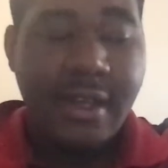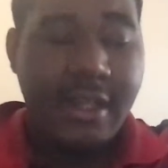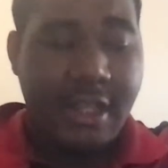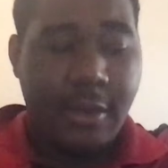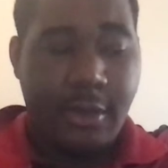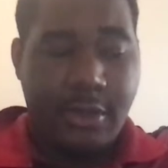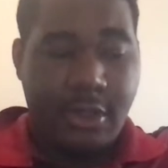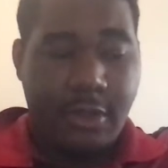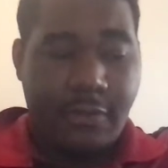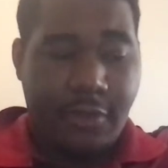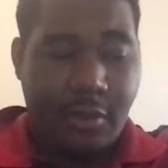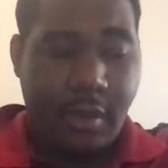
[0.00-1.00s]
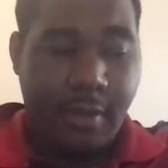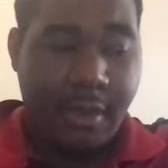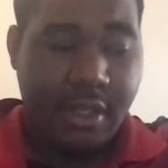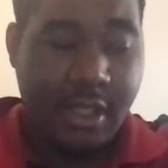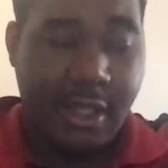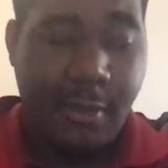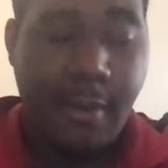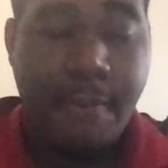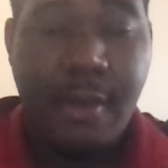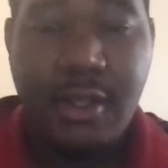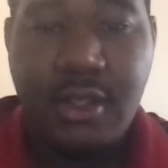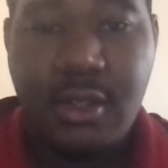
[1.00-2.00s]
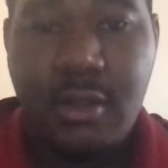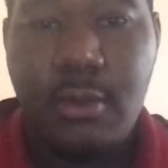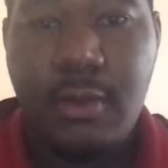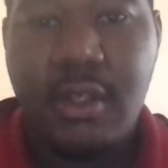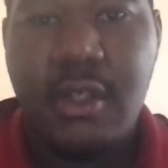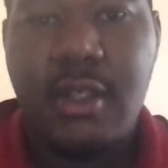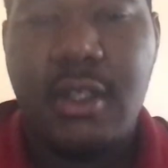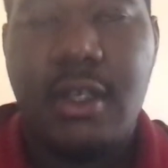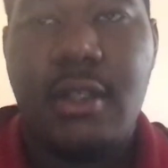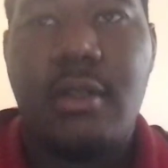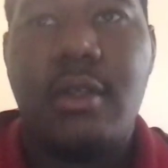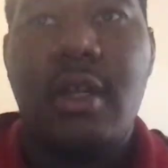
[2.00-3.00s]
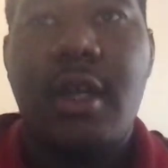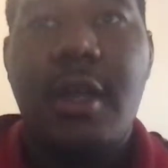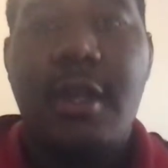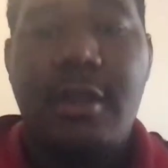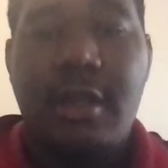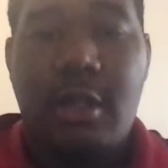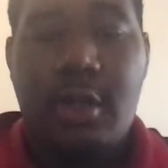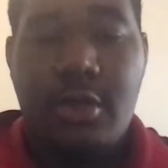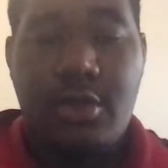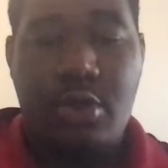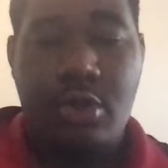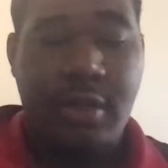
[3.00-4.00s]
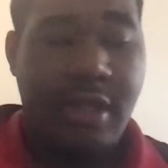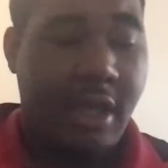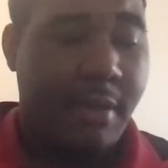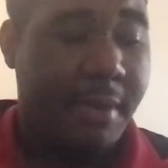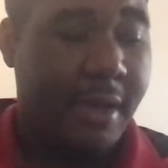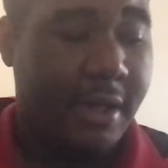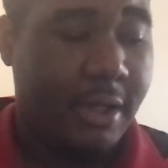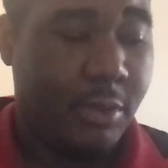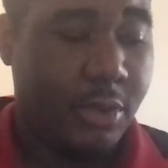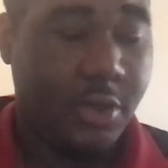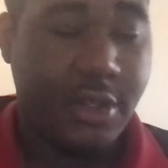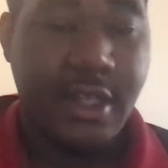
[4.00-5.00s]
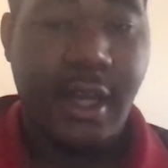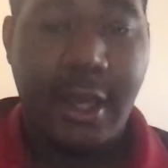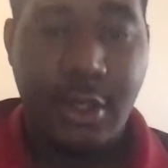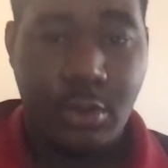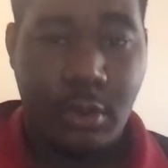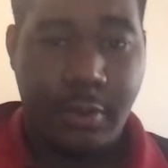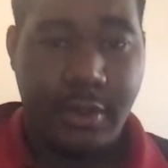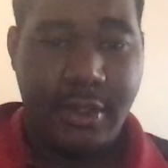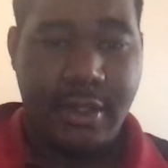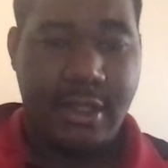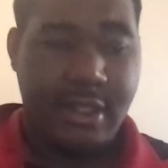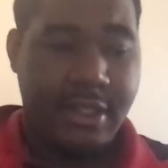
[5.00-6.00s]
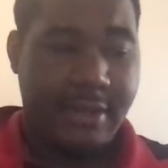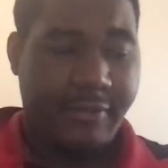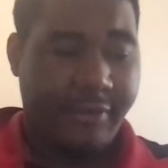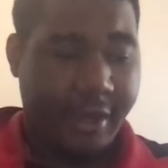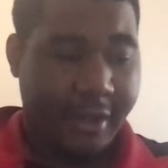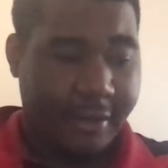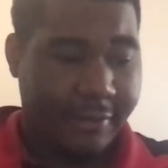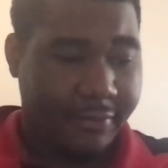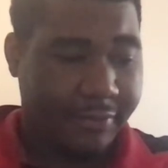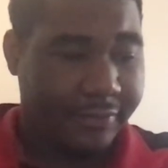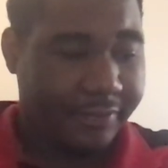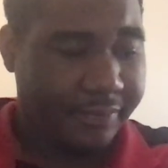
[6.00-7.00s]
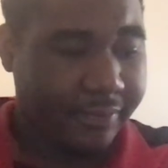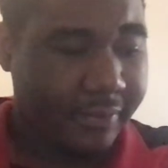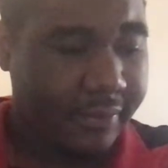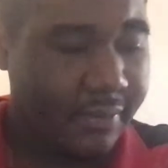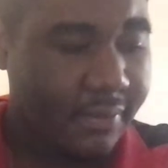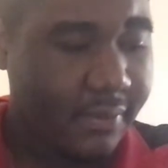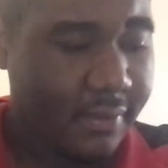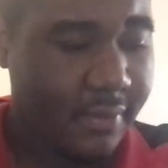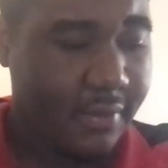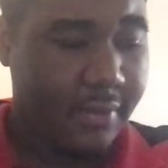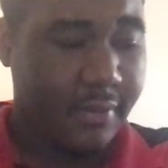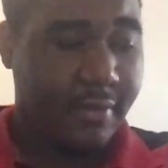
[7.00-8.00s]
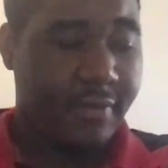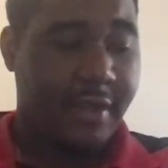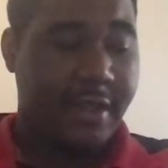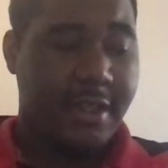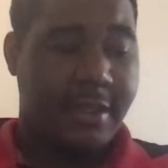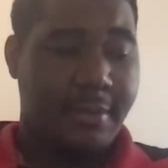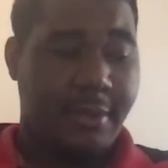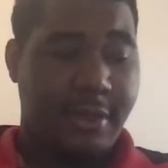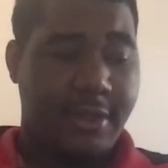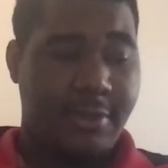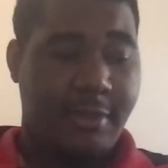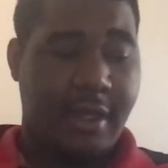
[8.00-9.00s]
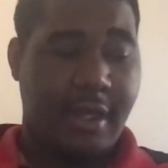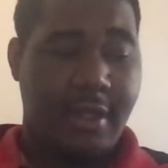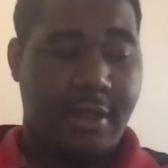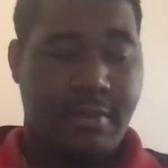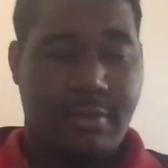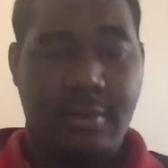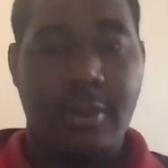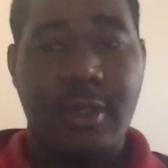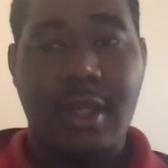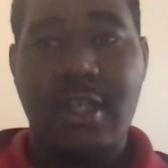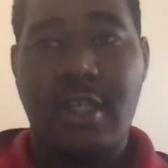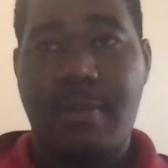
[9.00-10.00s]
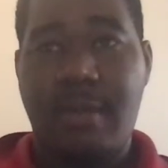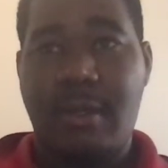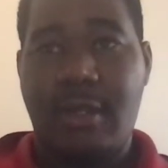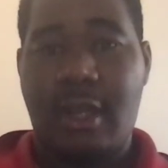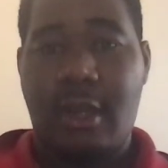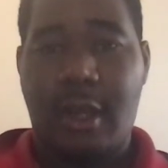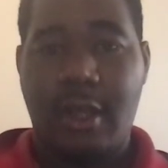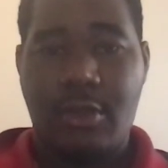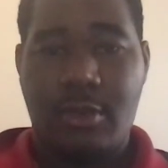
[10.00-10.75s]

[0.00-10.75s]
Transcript: They returned for a rematch, and they were better written than the last story they appeared in, which was the Ice Warriors in season 5. I mean, this is because it actually made the Ice